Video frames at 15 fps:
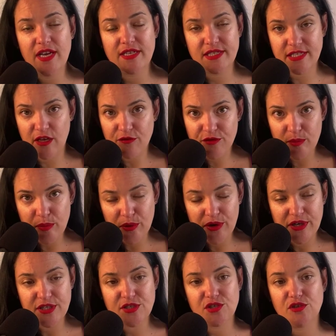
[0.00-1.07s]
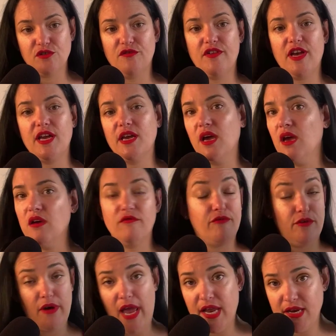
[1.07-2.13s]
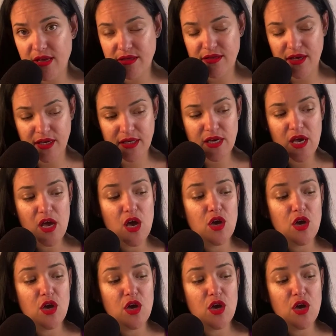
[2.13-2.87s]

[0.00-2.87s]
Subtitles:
a self-reported survey for anything,